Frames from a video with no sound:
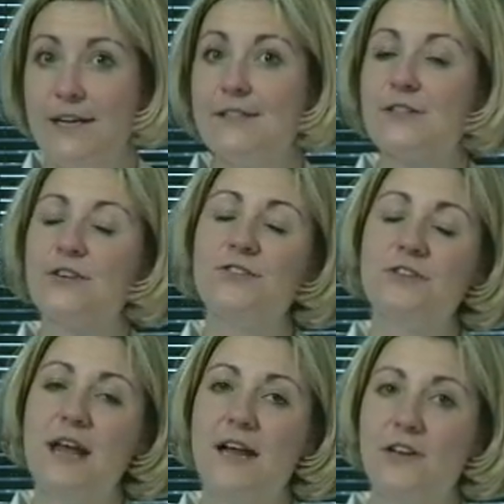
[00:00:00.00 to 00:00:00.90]
so you
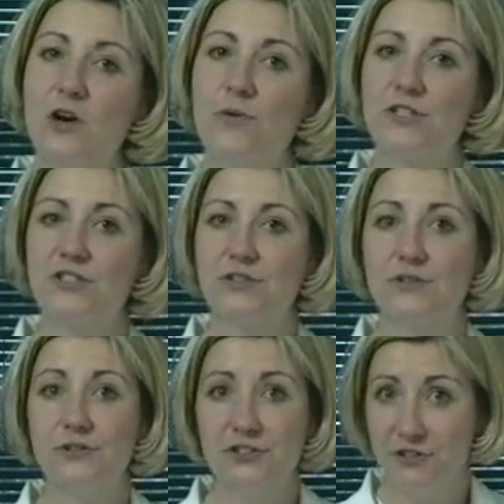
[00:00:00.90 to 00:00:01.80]
do not know which
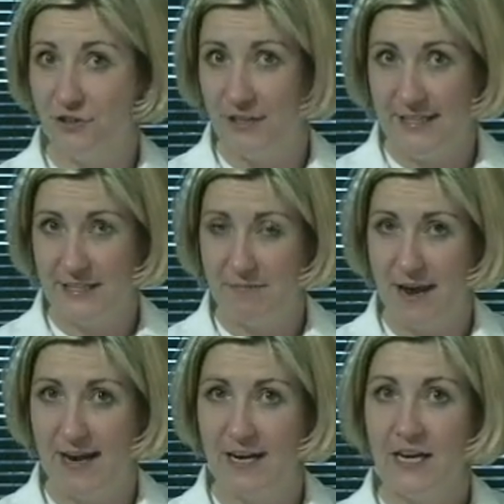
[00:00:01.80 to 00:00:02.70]
dilution you need to
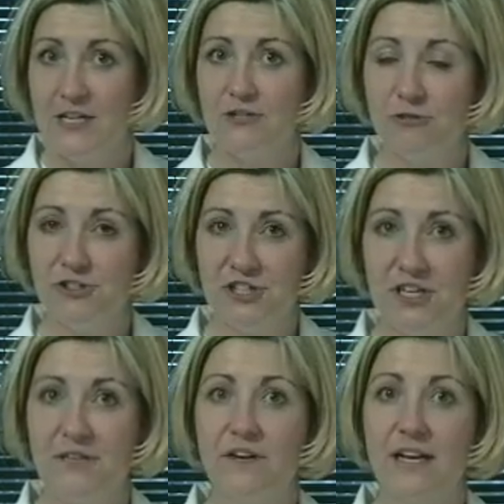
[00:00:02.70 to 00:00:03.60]
make to
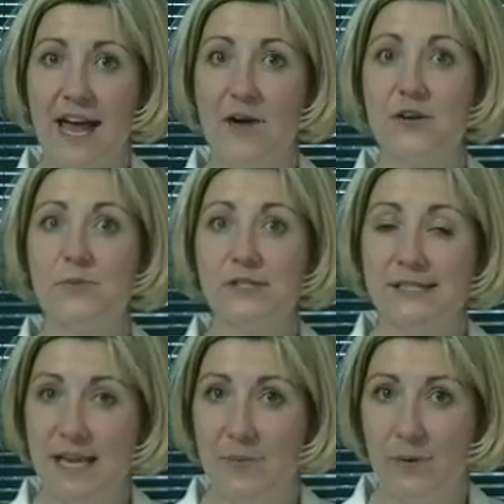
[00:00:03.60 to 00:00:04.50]
achieve a countable
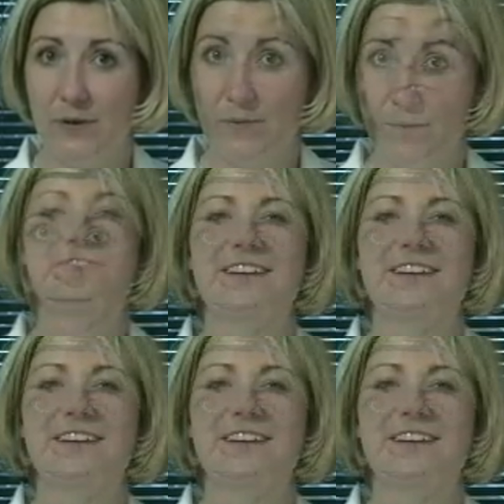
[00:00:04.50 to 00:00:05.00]
sample.